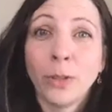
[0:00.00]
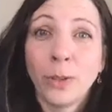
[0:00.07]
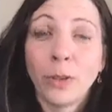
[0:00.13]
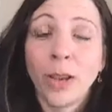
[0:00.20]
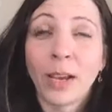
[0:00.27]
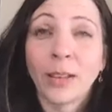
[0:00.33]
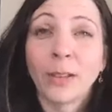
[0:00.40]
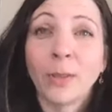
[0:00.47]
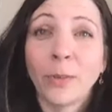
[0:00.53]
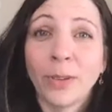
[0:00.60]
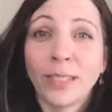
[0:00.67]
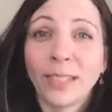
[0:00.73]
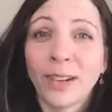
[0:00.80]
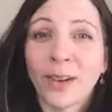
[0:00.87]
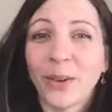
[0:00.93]

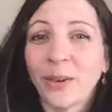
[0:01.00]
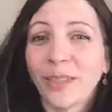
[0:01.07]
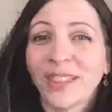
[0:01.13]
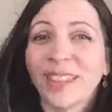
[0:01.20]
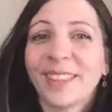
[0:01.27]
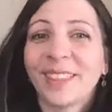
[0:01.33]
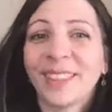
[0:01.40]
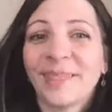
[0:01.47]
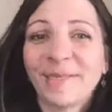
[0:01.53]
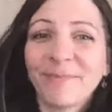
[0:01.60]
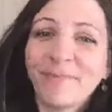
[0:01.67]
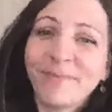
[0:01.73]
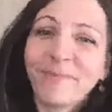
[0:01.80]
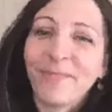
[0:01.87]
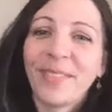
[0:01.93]
2930.
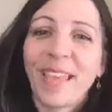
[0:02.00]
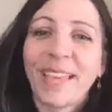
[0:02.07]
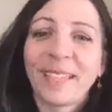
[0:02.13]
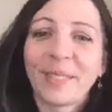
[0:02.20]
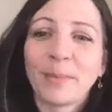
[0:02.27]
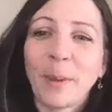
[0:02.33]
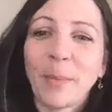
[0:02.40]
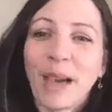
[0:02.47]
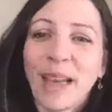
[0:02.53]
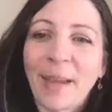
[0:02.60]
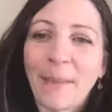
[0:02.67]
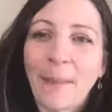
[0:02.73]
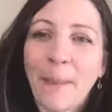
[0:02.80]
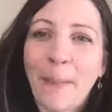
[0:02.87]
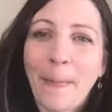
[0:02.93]
Thanks. Bye bye.
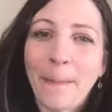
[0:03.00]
